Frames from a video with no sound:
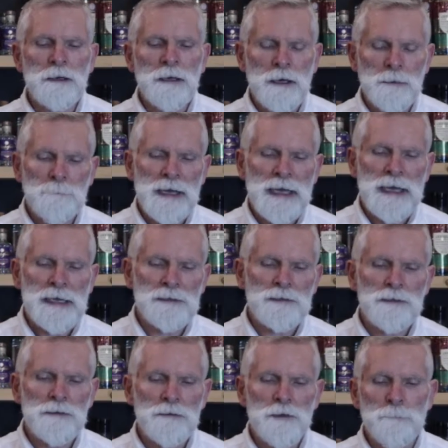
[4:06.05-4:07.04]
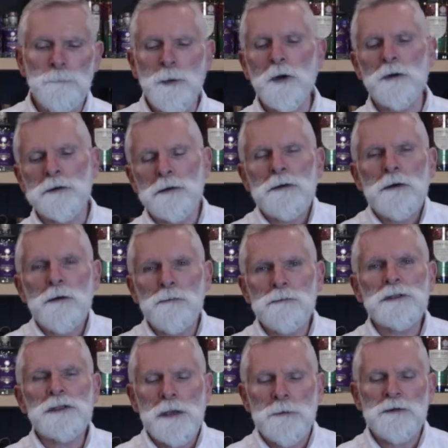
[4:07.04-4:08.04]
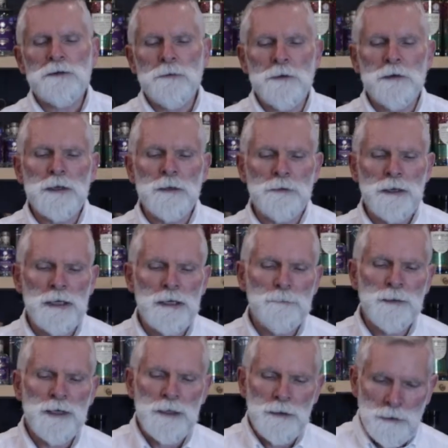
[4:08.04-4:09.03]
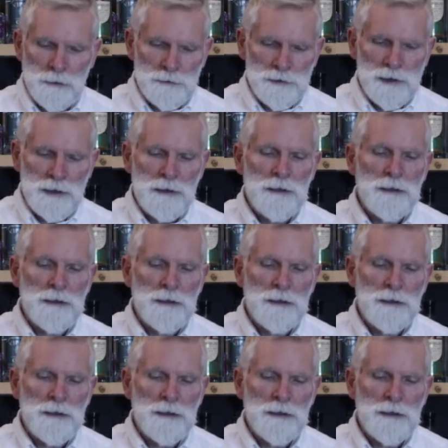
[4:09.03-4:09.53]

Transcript: And the bottle also is very unique because